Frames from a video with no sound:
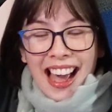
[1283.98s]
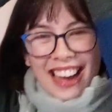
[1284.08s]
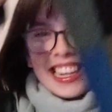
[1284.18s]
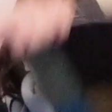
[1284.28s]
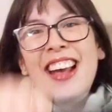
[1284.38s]

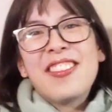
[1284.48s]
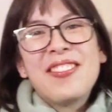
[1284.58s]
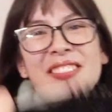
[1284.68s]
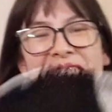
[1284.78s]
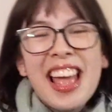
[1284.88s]
Okay,
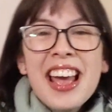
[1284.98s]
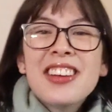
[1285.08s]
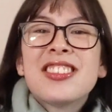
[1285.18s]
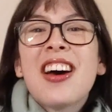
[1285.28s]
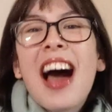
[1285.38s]

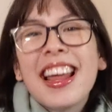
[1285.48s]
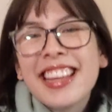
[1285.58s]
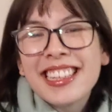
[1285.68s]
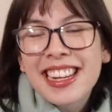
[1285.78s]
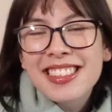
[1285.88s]
so I
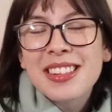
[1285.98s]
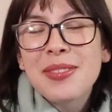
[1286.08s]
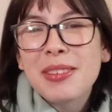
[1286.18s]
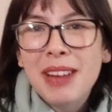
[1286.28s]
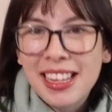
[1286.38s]
think that's gonna
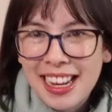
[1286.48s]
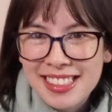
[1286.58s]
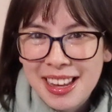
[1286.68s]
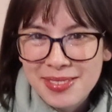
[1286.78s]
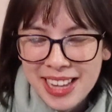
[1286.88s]
be my last
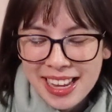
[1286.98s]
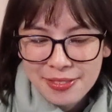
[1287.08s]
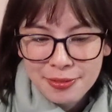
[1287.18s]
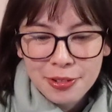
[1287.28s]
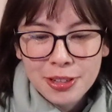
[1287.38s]

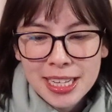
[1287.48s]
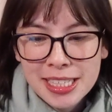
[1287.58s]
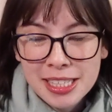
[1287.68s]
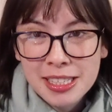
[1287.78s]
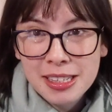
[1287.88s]
update for this
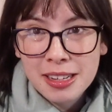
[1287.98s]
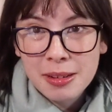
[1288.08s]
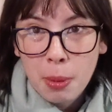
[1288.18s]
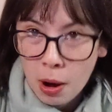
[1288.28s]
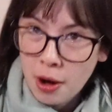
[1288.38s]

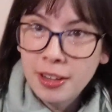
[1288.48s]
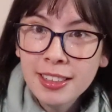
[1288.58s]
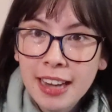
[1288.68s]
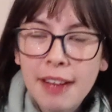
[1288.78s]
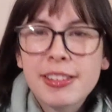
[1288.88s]
part.
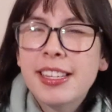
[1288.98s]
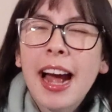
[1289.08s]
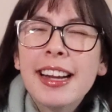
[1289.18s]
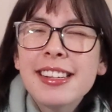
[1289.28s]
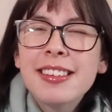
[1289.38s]
I've
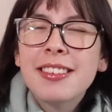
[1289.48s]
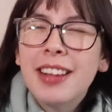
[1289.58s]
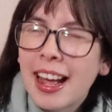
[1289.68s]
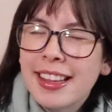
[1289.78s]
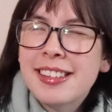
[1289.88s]
decided to
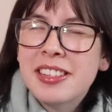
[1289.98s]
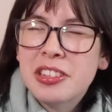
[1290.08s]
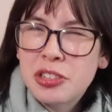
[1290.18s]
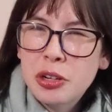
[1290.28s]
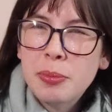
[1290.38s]
cut this into
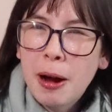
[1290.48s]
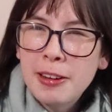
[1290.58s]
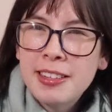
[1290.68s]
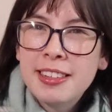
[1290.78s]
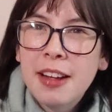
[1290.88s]
2
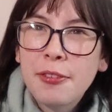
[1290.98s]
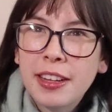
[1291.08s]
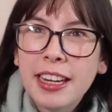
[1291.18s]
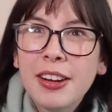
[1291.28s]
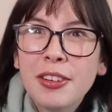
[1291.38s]
parts because I feel
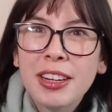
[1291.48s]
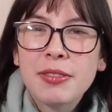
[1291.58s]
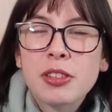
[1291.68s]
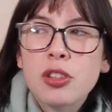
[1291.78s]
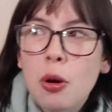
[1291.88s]
like I already have
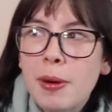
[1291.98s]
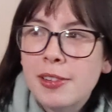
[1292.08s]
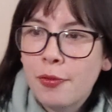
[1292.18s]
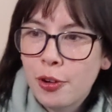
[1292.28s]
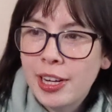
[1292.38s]
so much
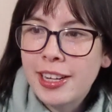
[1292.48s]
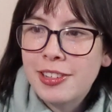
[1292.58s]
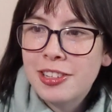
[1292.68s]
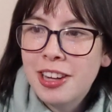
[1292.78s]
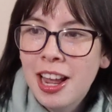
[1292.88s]

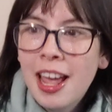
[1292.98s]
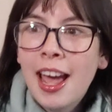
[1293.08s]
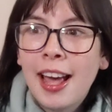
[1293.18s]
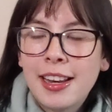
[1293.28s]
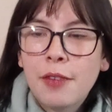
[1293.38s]
footage,
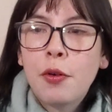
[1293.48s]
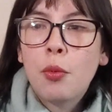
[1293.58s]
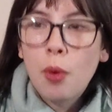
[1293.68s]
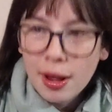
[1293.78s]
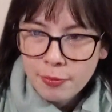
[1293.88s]
enough for
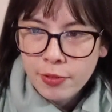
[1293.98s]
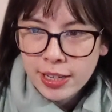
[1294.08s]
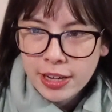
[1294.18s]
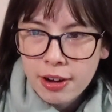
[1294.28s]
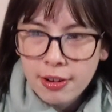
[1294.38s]
one
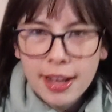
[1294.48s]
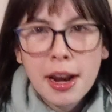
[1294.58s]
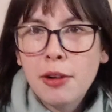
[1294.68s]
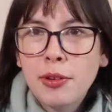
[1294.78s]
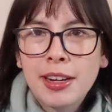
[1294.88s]
video, and
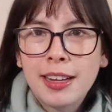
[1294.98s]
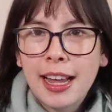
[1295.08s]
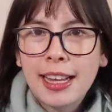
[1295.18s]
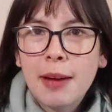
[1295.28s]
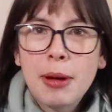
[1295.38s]
I don't want to
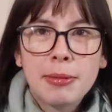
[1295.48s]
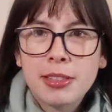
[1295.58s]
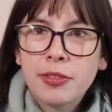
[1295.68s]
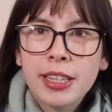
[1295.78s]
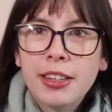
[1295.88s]
like
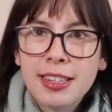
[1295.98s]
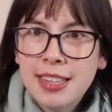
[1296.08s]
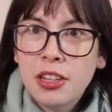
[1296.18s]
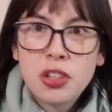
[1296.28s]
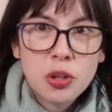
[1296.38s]
publish a video that's
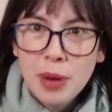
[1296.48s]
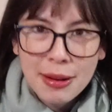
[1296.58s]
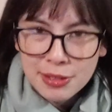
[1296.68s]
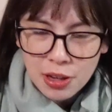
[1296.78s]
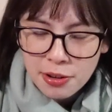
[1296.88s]
like 2
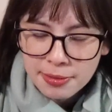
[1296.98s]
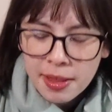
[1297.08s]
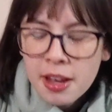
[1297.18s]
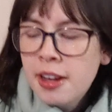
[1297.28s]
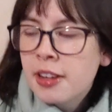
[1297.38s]
hours long.
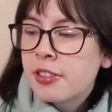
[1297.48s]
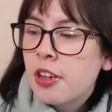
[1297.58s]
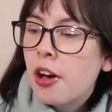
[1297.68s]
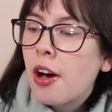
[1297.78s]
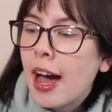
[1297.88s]

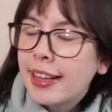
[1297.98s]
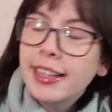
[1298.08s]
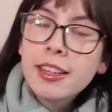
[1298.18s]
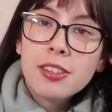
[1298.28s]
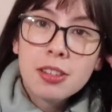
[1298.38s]
So I
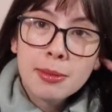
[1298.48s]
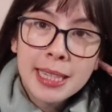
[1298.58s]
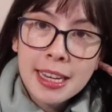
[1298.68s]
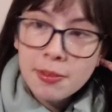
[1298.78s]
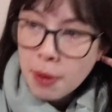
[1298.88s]
think this is going to be
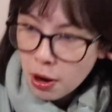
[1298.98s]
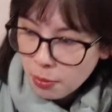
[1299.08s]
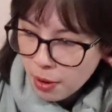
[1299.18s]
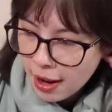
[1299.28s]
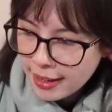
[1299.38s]
the end of
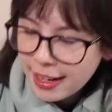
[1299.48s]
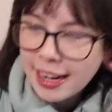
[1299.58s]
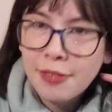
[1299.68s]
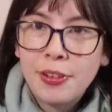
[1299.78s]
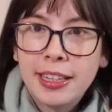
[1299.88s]
part 1, and
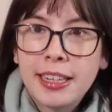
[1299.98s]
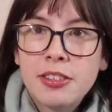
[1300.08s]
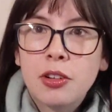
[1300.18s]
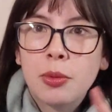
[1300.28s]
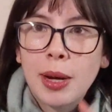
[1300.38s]
I feel like
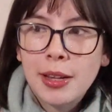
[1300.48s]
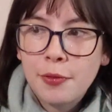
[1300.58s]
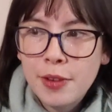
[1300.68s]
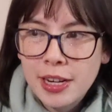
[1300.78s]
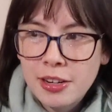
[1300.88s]
it's a good way to
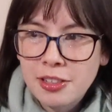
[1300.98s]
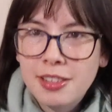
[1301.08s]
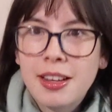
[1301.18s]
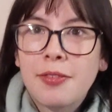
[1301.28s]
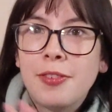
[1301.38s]
finish
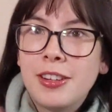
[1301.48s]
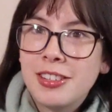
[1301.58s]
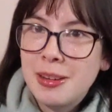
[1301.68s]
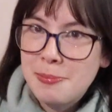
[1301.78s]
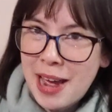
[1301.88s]
because I've
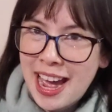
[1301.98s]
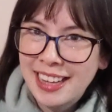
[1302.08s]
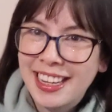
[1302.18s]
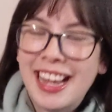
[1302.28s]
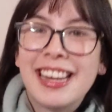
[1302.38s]
finished the
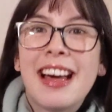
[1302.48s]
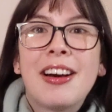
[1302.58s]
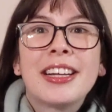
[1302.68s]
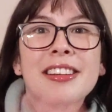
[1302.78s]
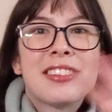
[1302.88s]
back and now
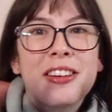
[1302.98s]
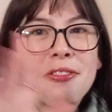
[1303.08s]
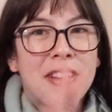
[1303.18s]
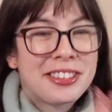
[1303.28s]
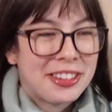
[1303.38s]
I can start
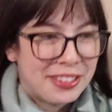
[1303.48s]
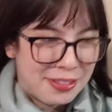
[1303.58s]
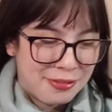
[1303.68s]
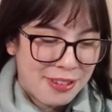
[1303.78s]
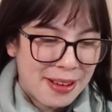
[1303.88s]
fresh on the
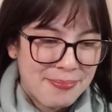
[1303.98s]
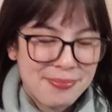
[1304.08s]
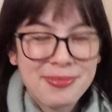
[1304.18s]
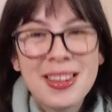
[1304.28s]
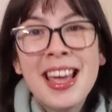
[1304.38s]
front.
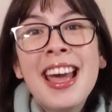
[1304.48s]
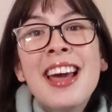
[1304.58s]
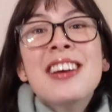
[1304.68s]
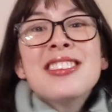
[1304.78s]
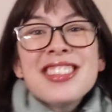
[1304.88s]

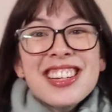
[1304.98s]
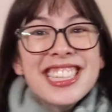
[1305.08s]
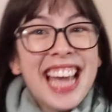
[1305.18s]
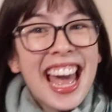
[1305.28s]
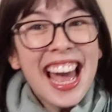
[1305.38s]
So
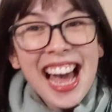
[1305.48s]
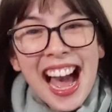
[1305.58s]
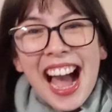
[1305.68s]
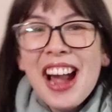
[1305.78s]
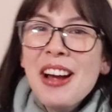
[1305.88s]
yeah,
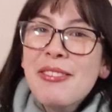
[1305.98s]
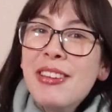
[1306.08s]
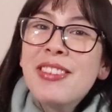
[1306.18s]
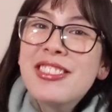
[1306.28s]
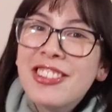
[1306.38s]
I hope
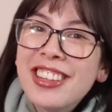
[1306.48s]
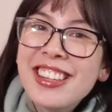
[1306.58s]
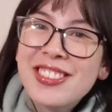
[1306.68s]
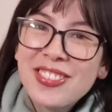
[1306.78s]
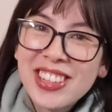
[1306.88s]
you've enjoyed
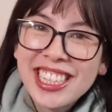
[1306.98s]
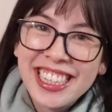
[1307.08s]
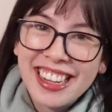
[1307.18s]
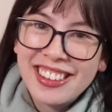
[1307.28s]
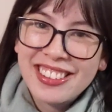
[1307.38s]
this video.